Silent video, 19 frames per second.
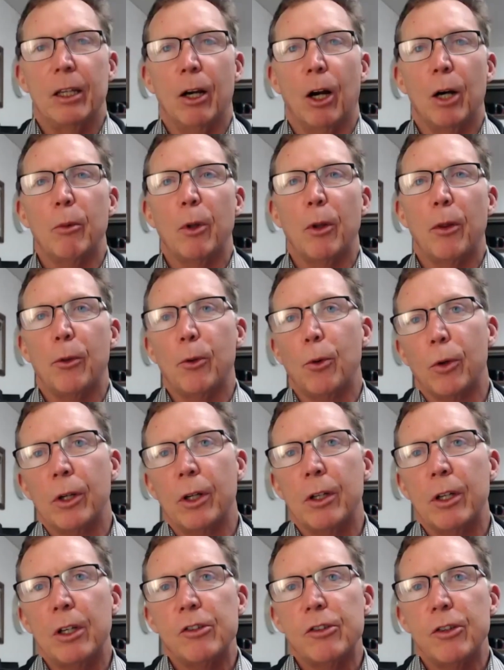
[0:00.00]
I'm a thorn in their
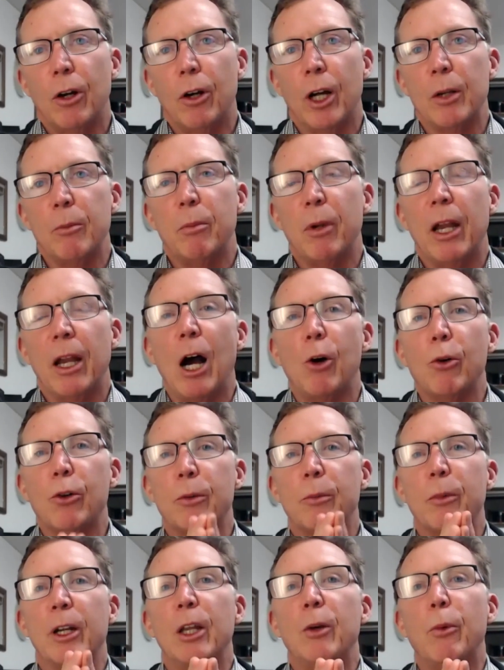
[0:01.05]
side. But
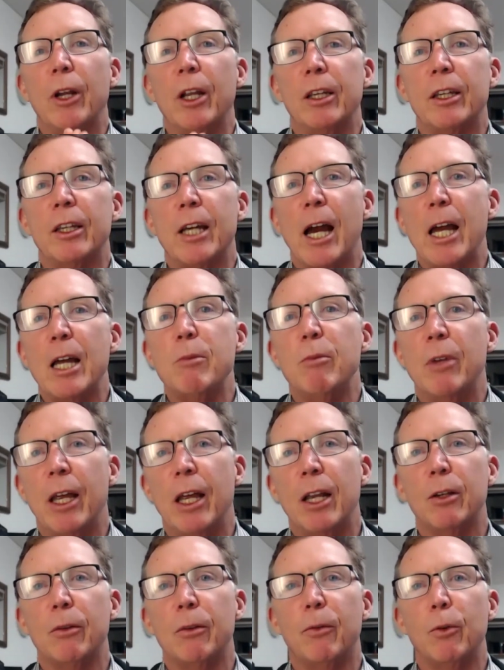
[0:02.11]
ultimately, when it came down
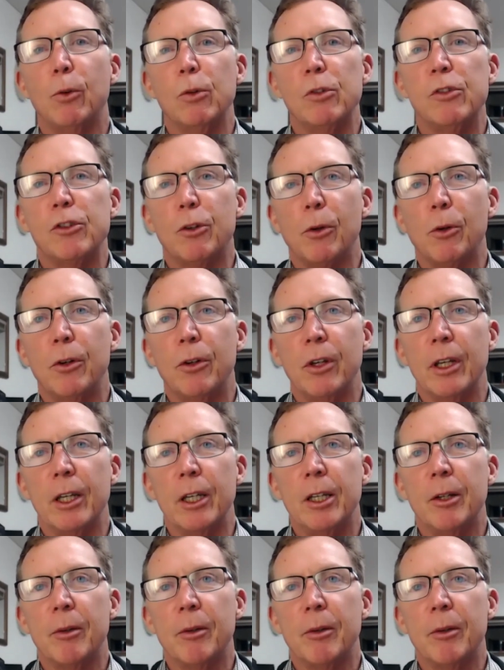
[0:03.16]
to full scrutiny,